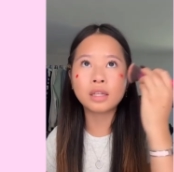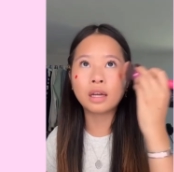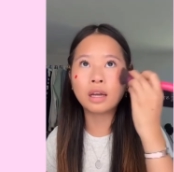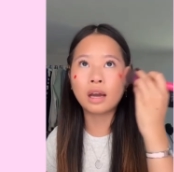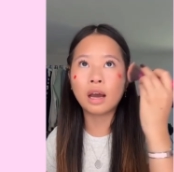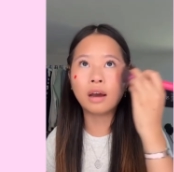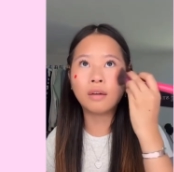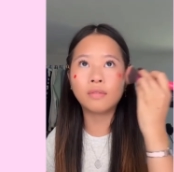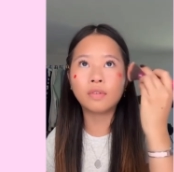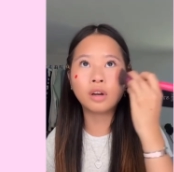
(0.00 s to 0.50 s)

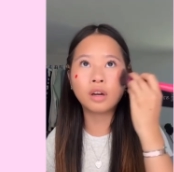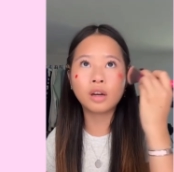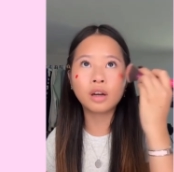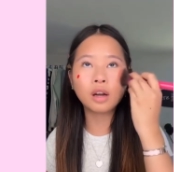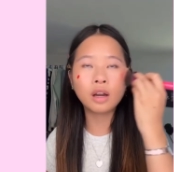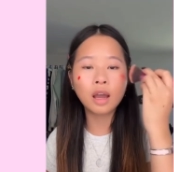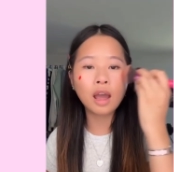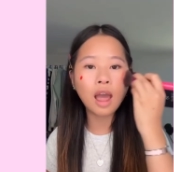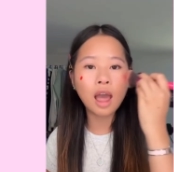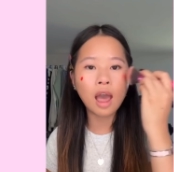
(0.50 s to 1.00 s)
and it
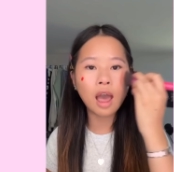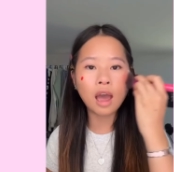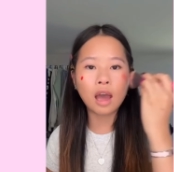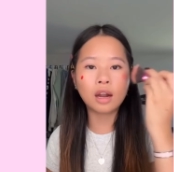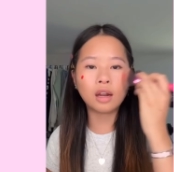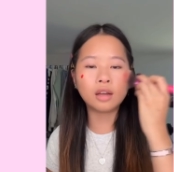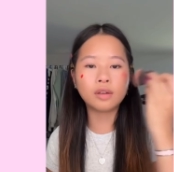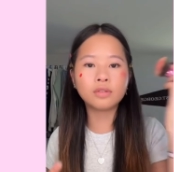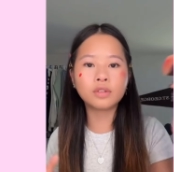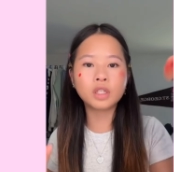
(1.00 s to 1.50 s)
just feels so
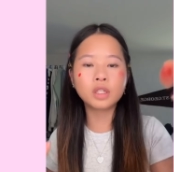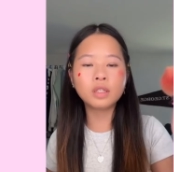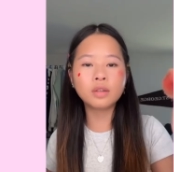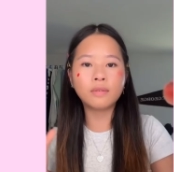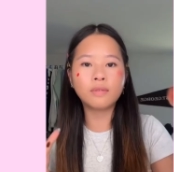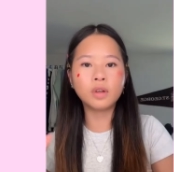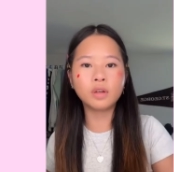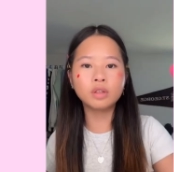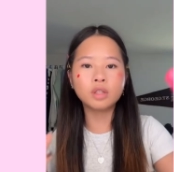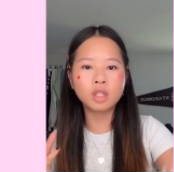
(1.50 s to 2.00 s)
good.
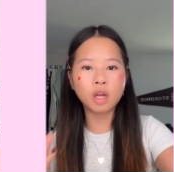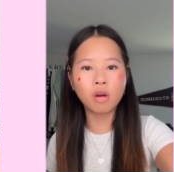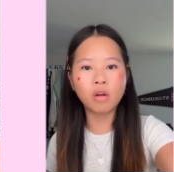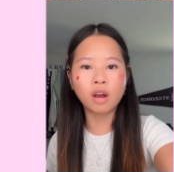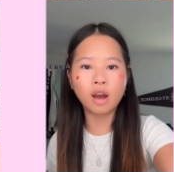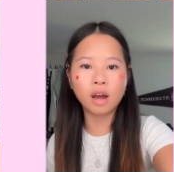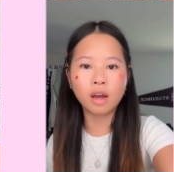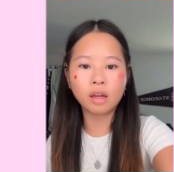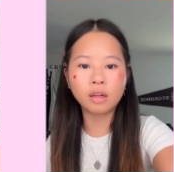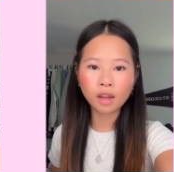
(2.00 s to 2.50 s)
And they will
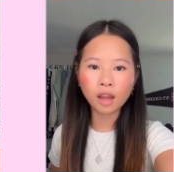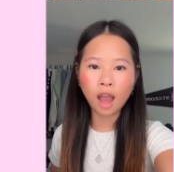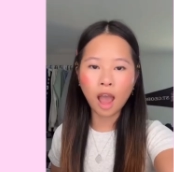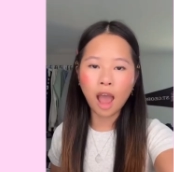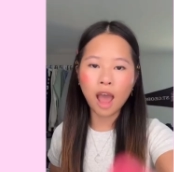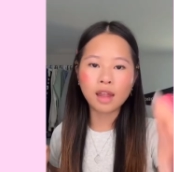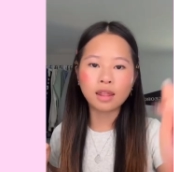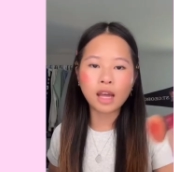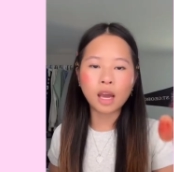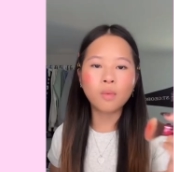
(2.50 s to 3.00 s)
always
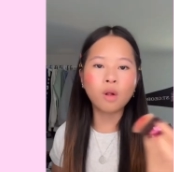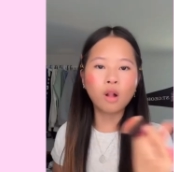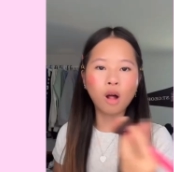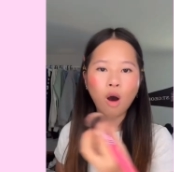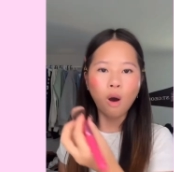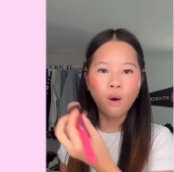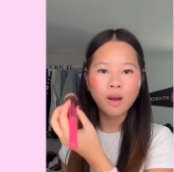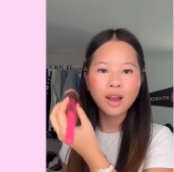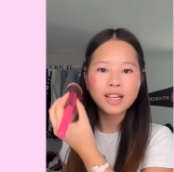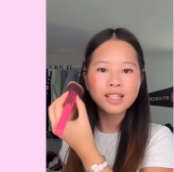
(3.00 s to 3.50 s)
get you the
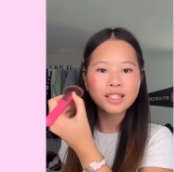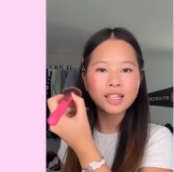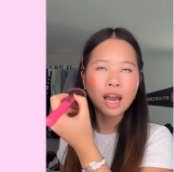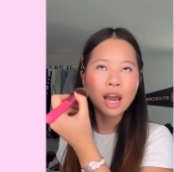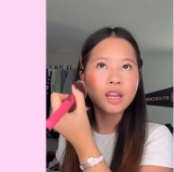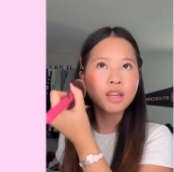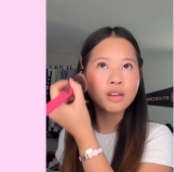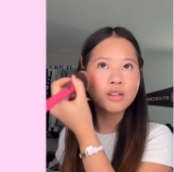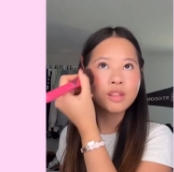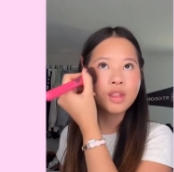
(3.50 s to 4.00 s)
best
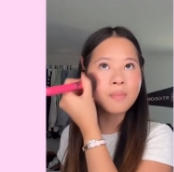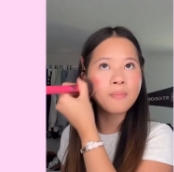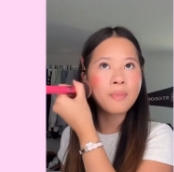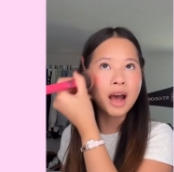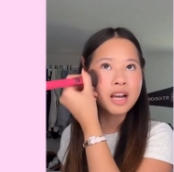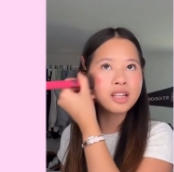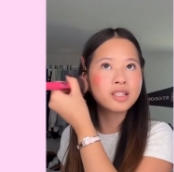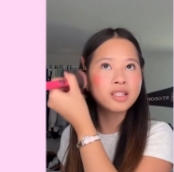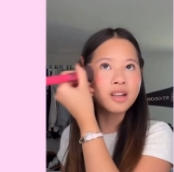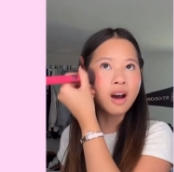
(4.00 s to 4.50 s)
offer
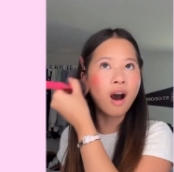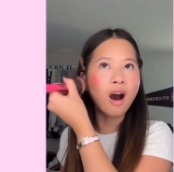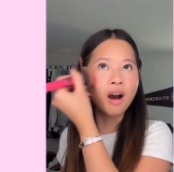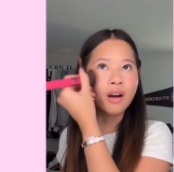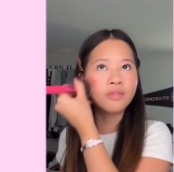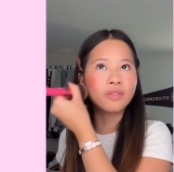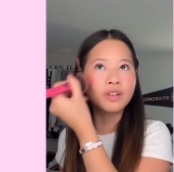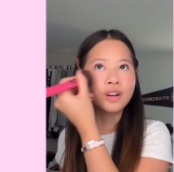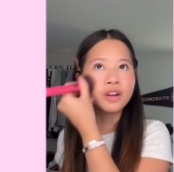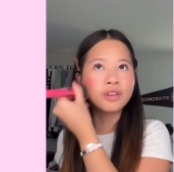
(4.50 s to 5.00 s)
for
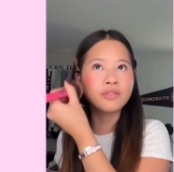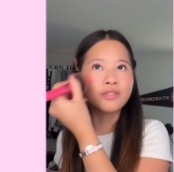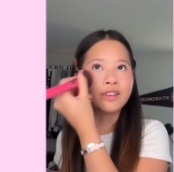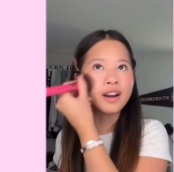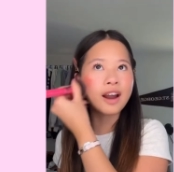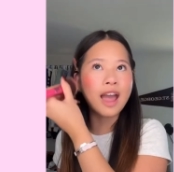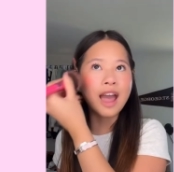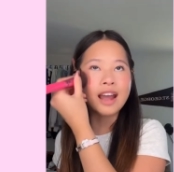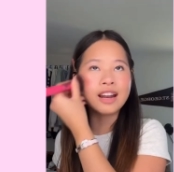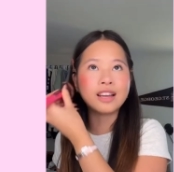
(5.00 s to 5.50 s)
any
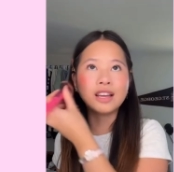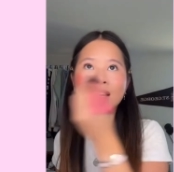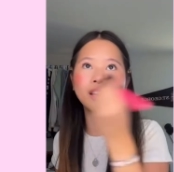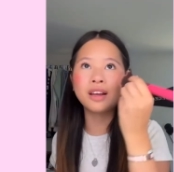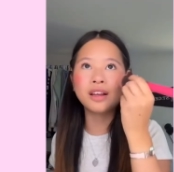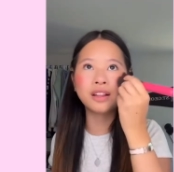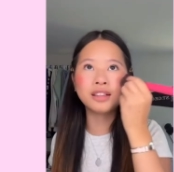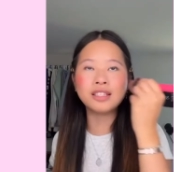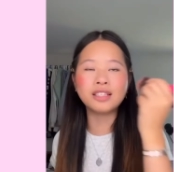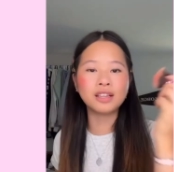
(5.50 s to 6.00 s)
deal, like,
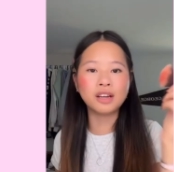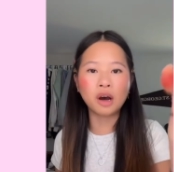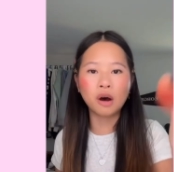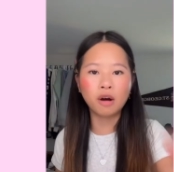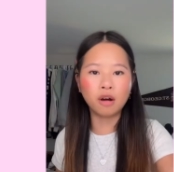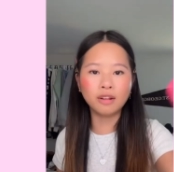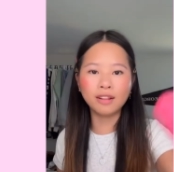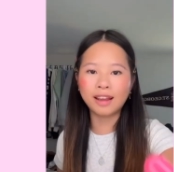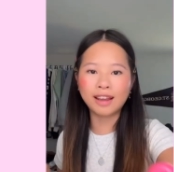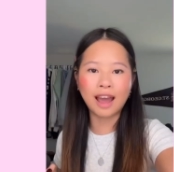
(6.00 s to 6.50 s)
ever.
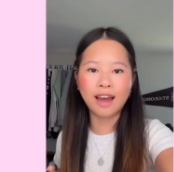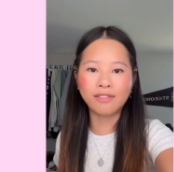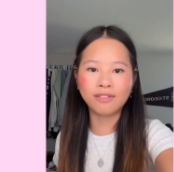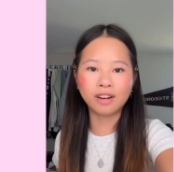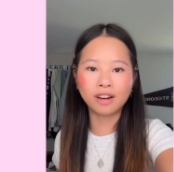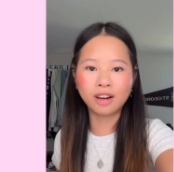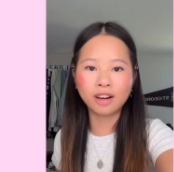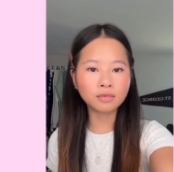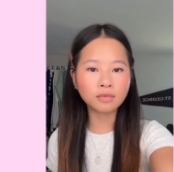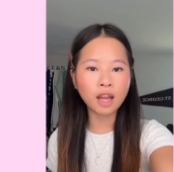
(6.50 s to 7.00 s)
Like, I remember
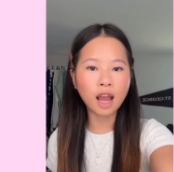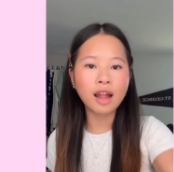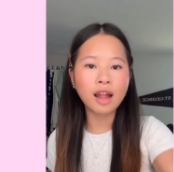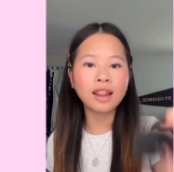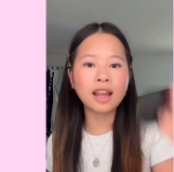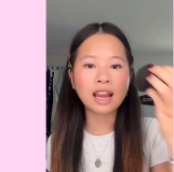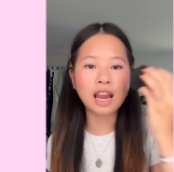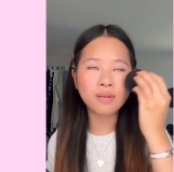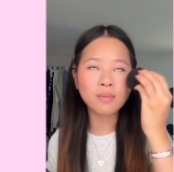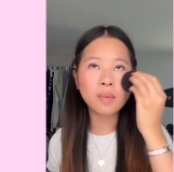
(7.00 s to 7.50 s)
when I first
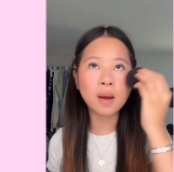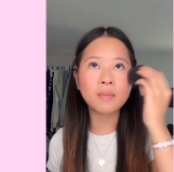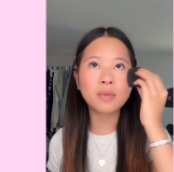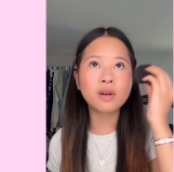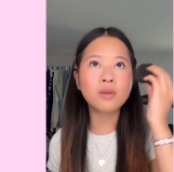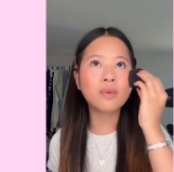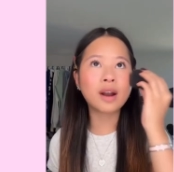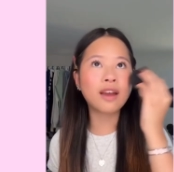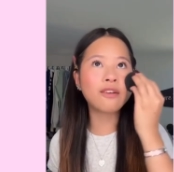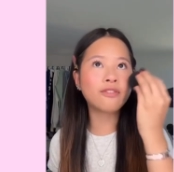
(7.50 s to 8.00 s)
started
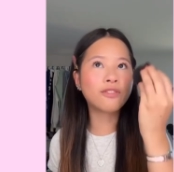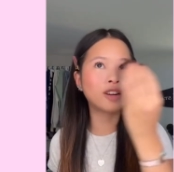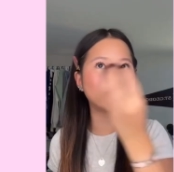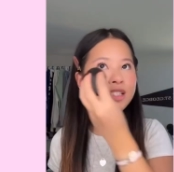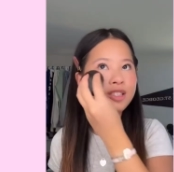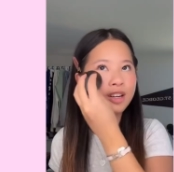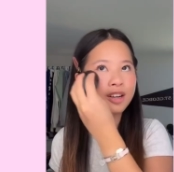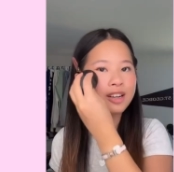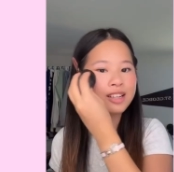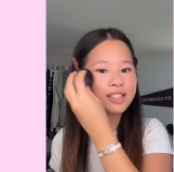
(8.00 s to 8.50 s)
TikTok and
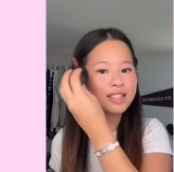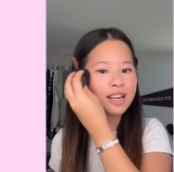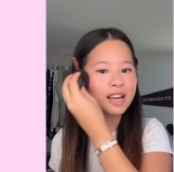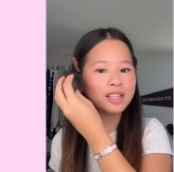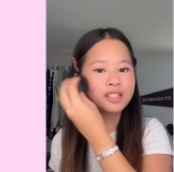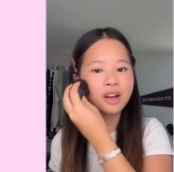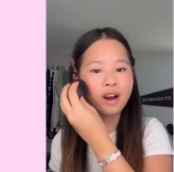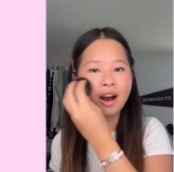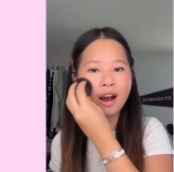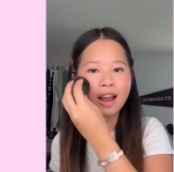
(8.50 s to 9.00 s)
I got my
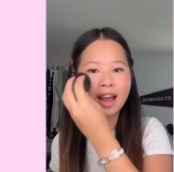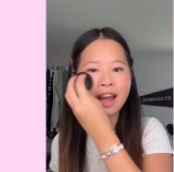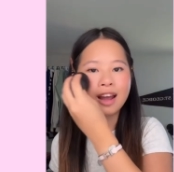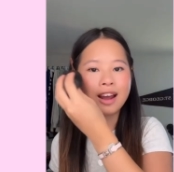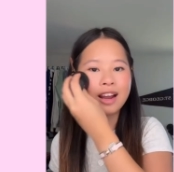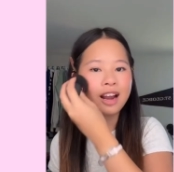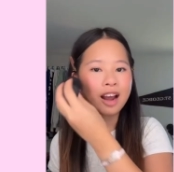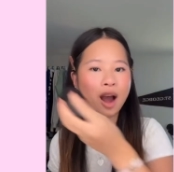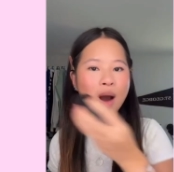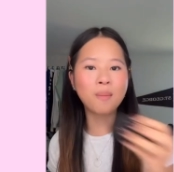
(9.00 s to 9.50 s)
first email
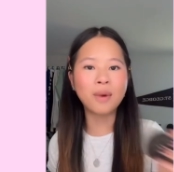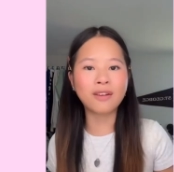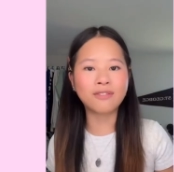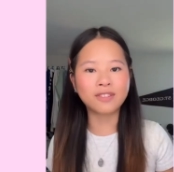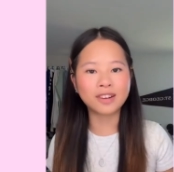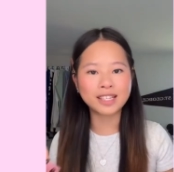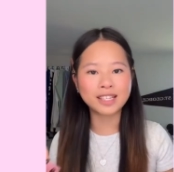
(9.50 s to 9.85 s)
that was like,